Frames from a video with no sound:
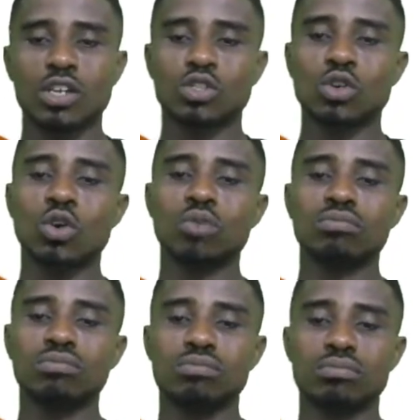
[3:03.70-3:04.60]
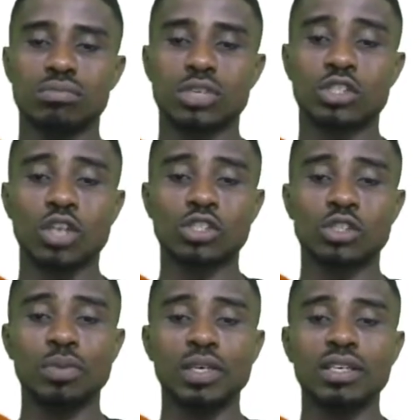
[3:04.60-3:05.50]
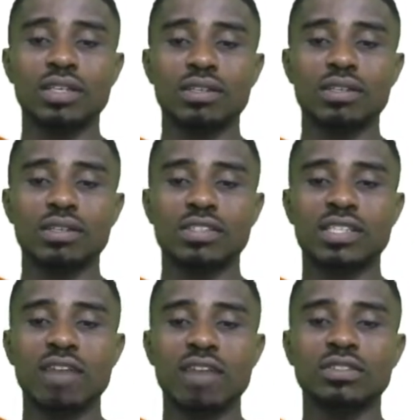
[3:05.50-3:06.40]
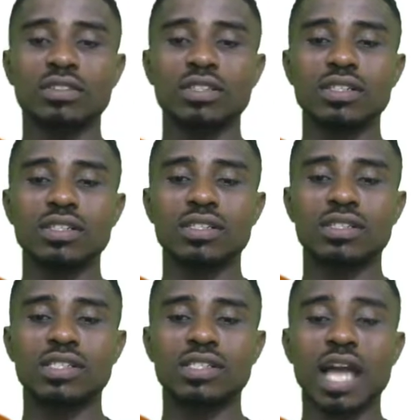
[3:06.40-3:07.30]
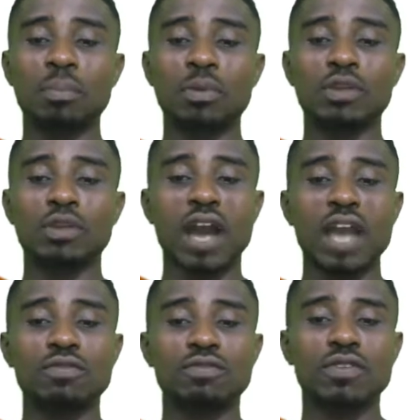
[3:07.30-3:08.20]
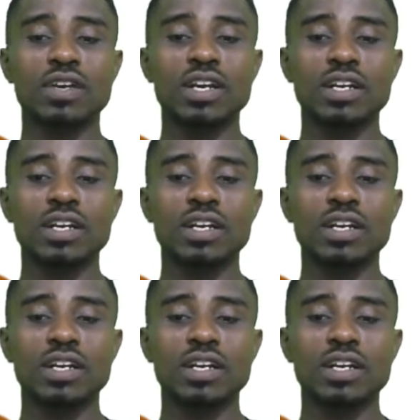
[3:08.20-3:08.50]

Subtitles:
So it ought to be 79.5